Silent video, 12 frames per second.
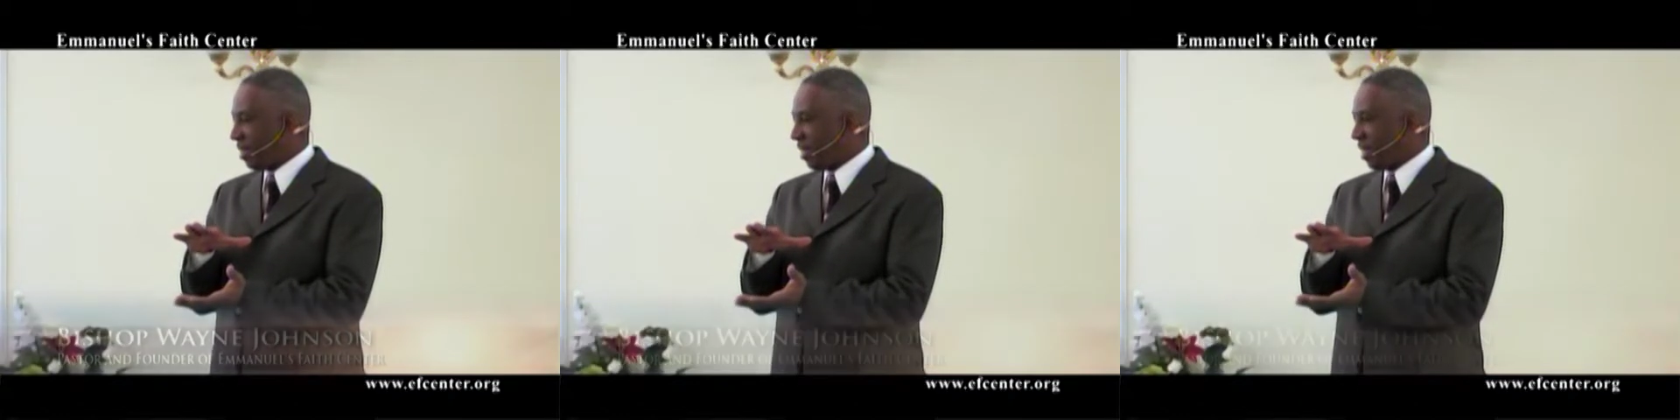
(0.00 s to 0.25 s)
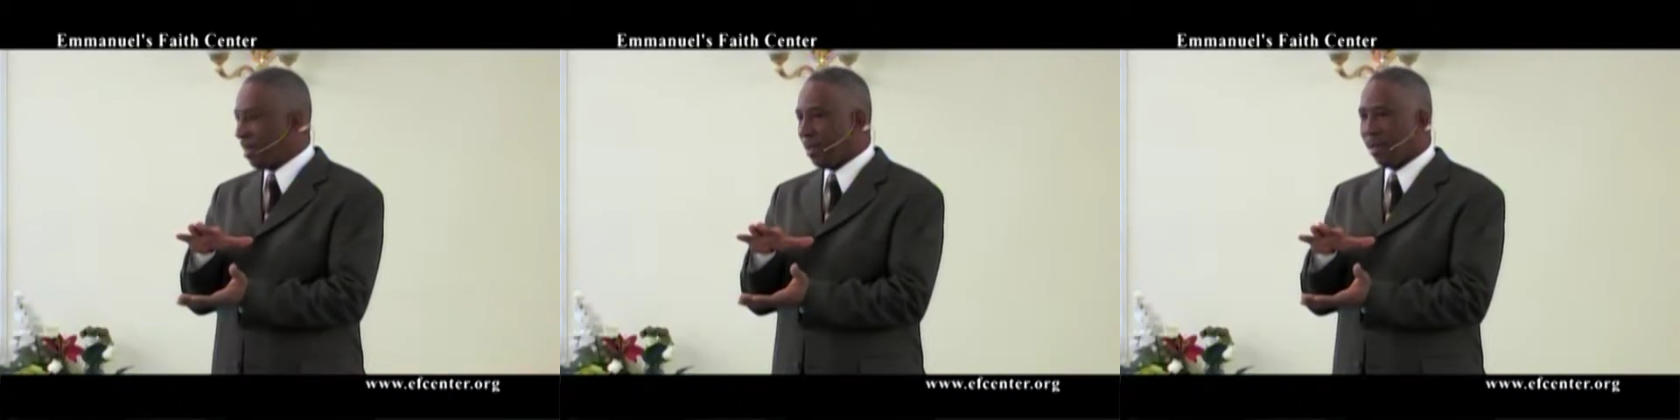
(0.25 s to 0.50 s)

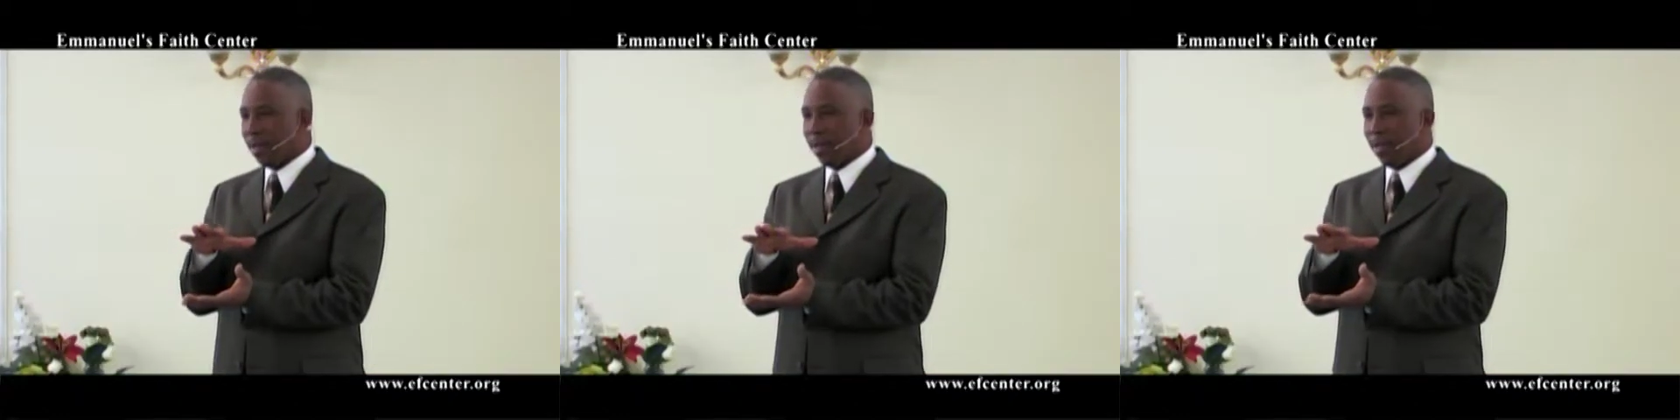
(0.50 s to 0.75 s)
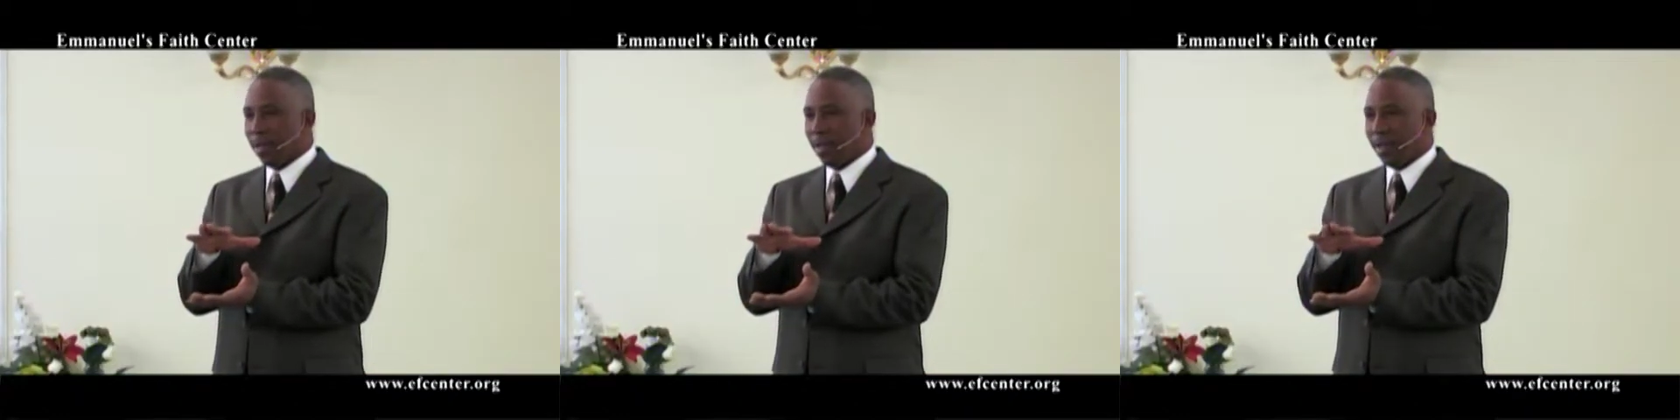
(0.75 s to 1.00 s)
Now,
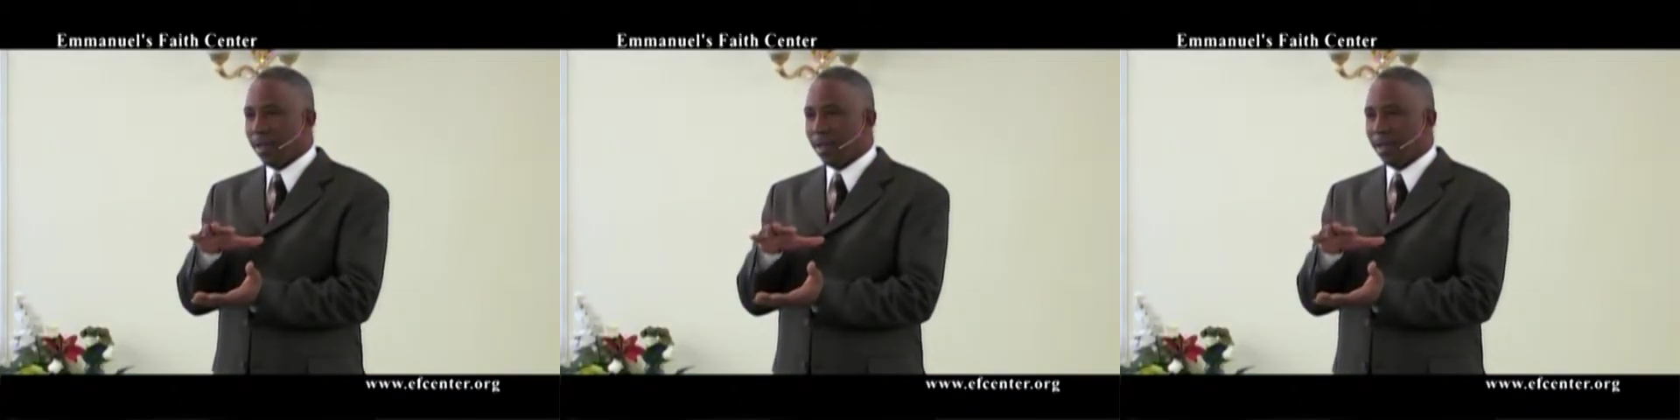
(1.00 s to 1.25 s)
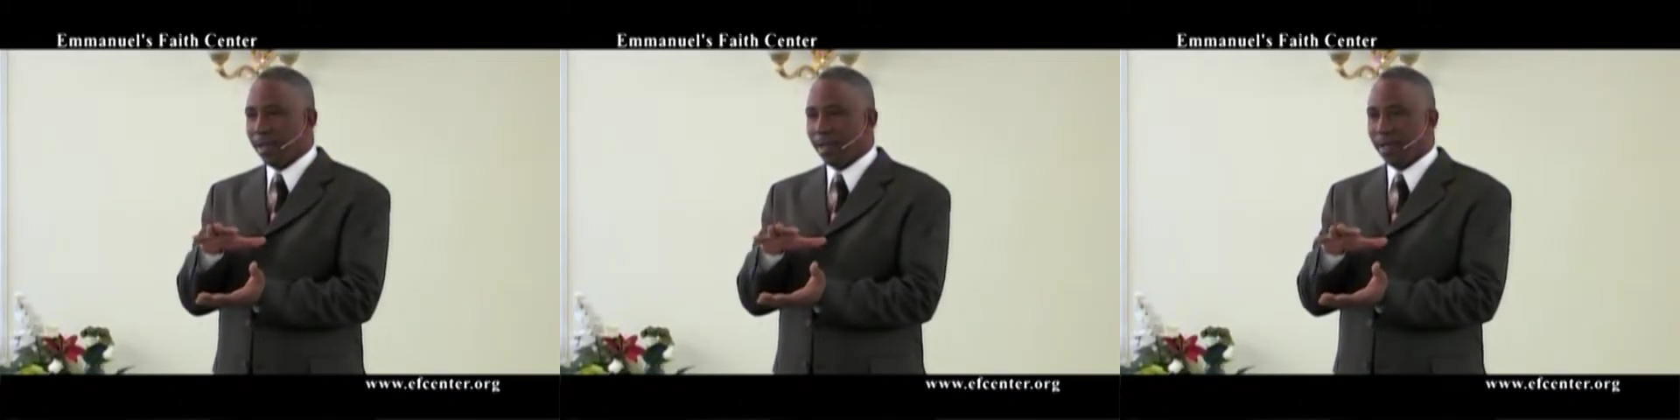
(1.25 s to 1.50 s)

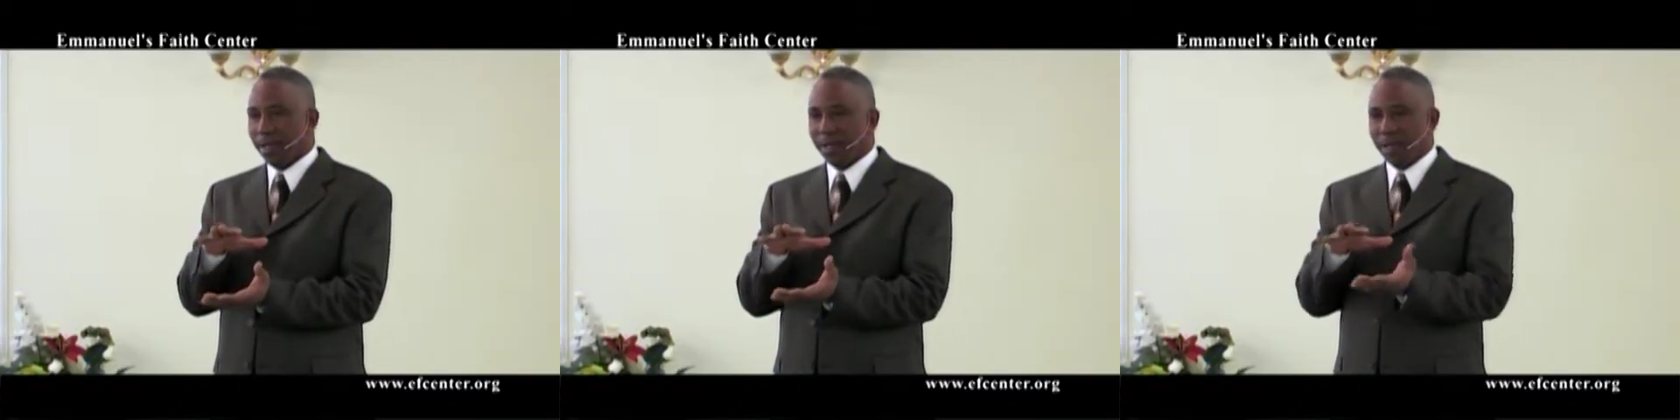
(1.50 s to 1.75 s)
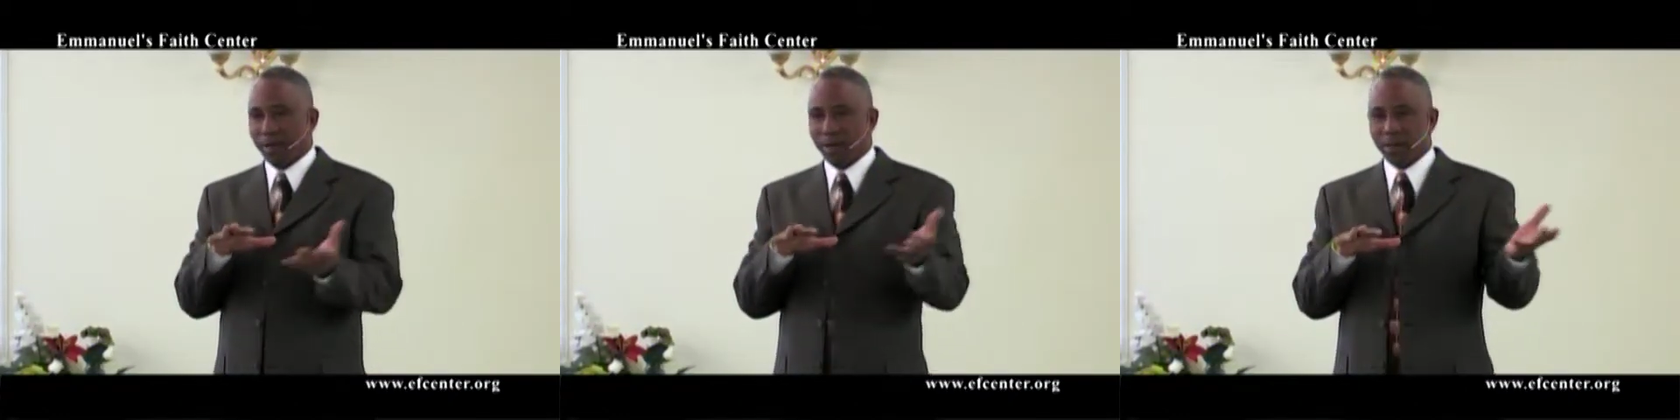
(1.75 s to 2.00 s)

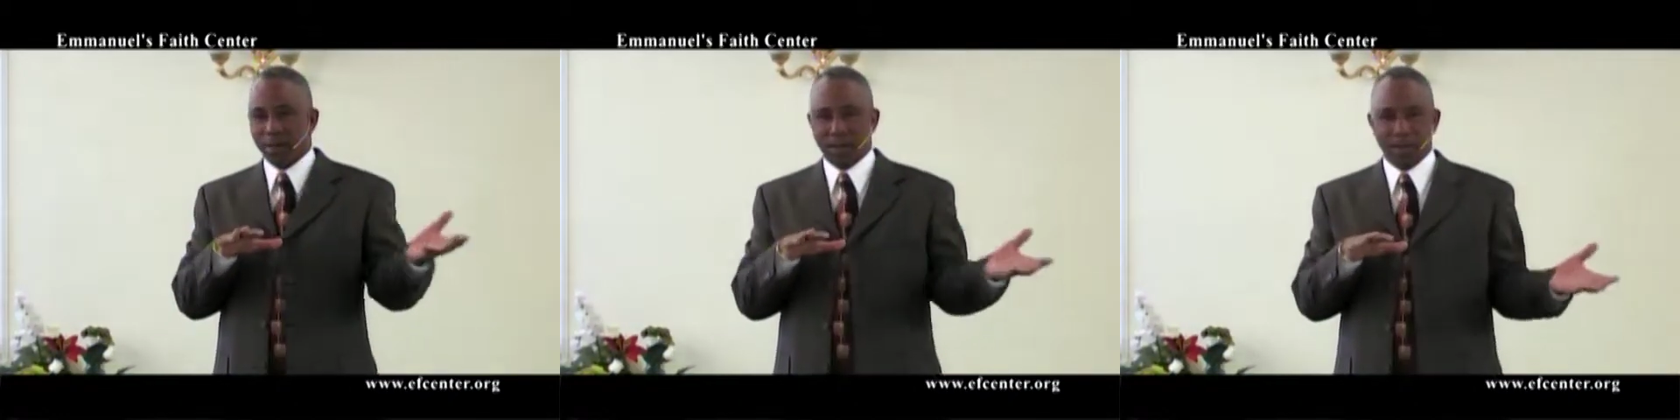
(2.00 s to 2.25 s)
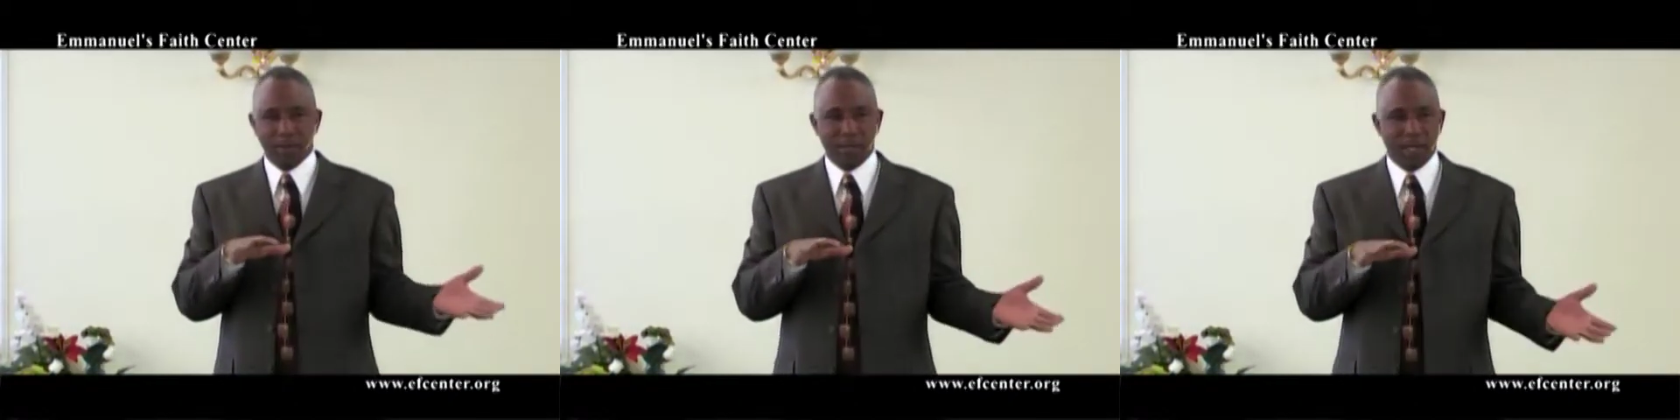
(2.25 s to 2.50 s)
creditors
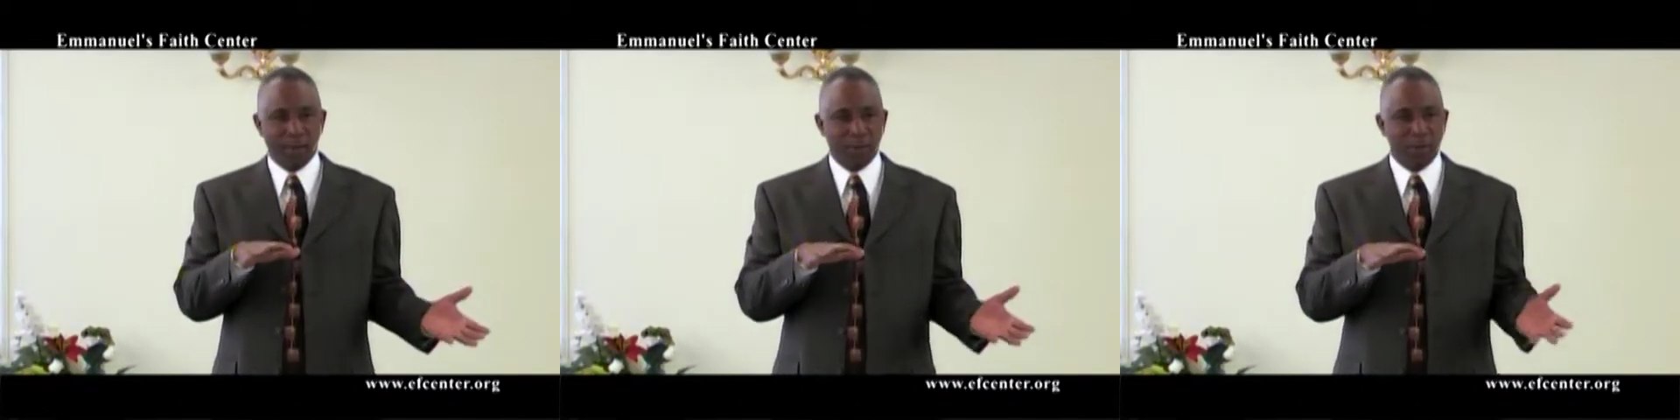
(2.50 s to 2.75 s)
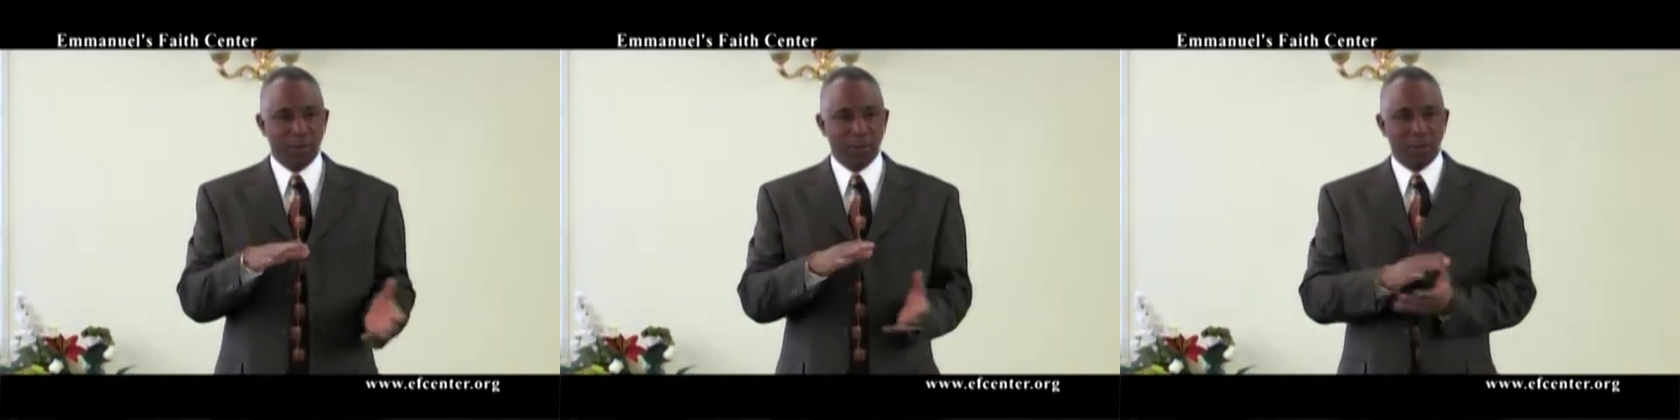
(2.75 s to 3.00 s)
coming to take
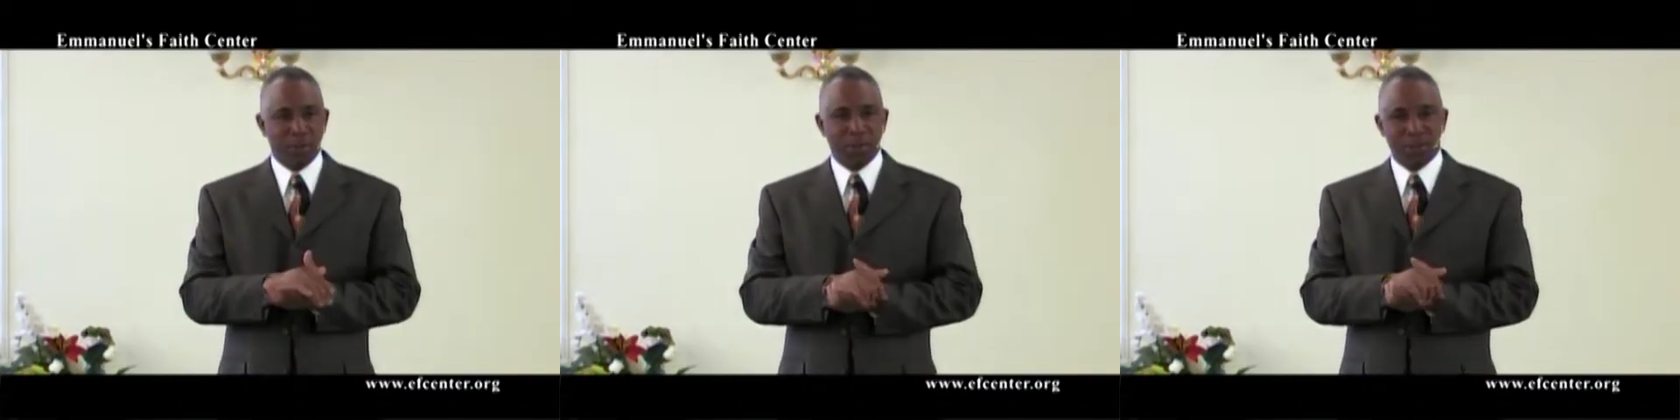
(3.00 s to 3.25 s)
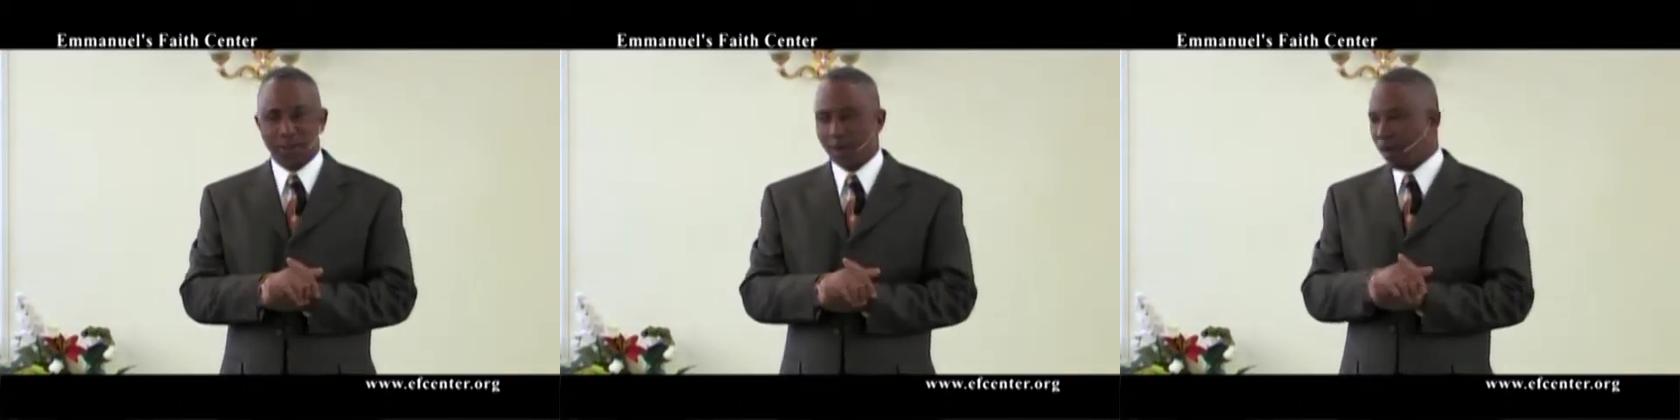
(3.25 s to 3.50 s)
my two children.